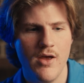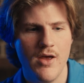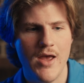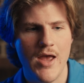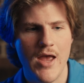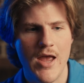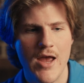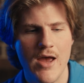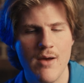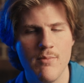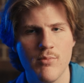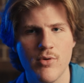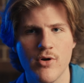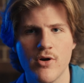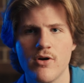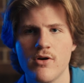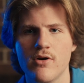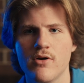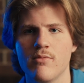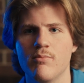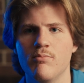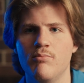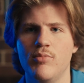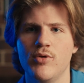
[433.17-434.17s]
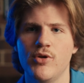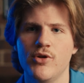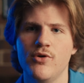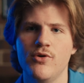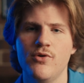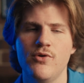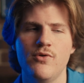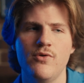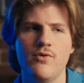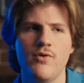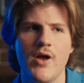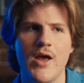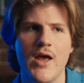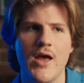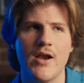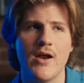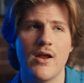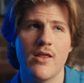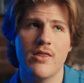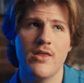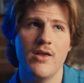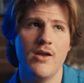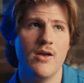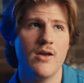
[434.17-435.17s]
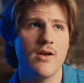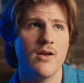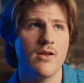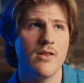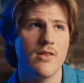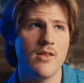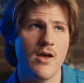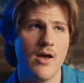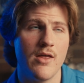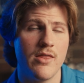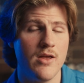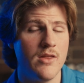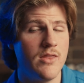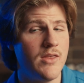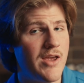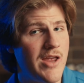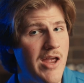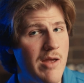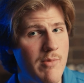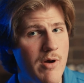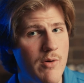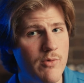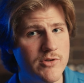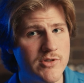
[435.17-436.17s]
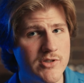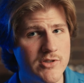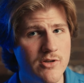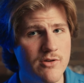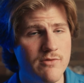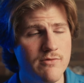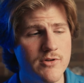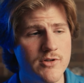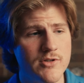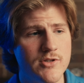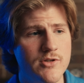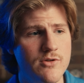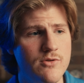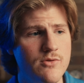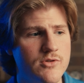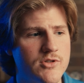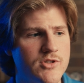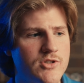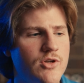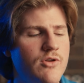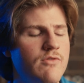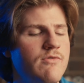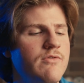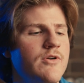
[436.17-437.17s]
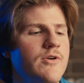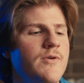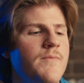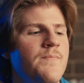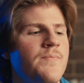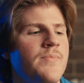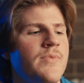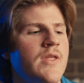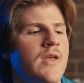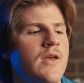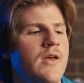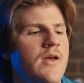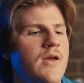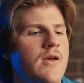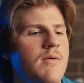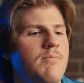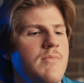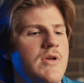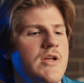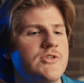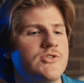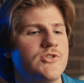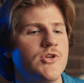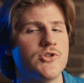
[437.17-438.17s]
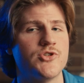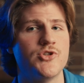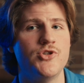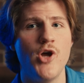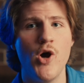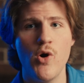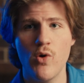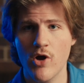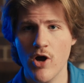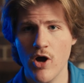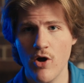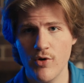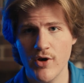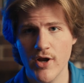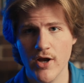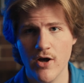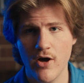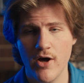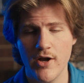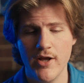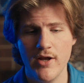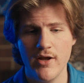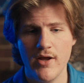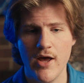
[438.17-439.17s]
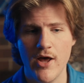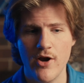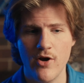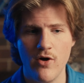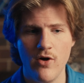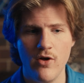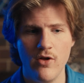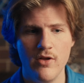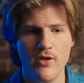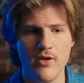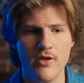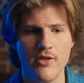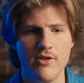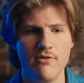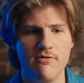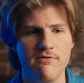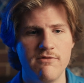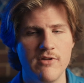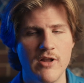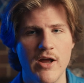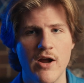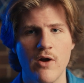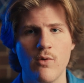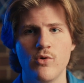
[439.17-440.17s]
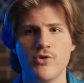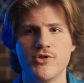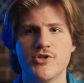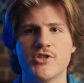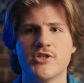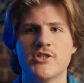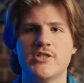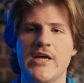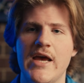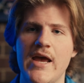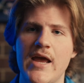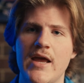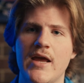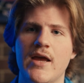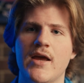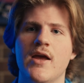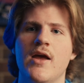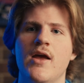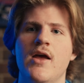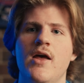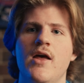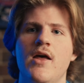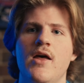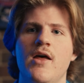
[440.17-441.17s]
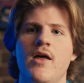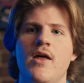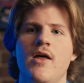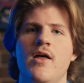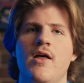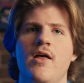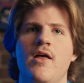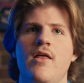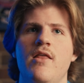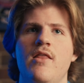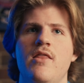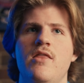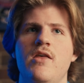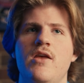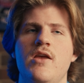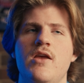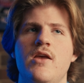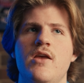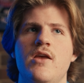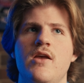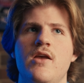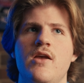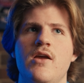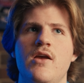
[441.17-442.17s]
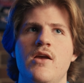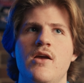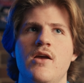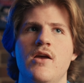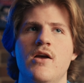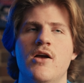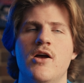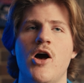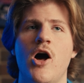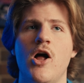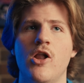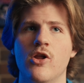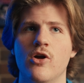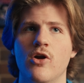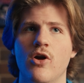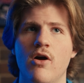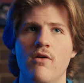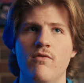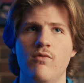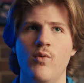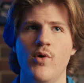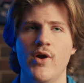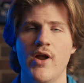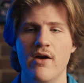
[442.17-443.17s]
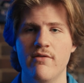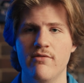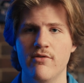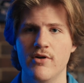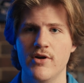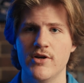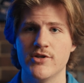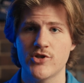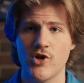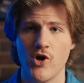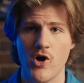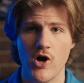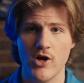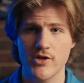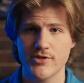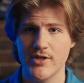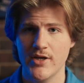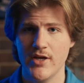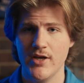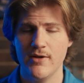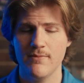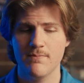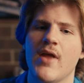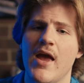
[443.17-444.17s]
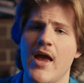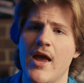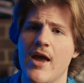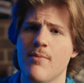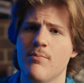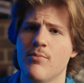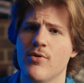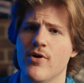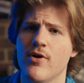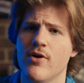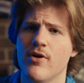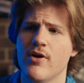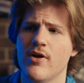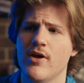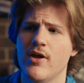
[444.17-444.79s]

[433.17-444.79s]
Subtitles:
amber, blue, and I think they came out with silver too. Silver means there's no coating on it at all. The flare will just take the color of whatever is causing it. Amber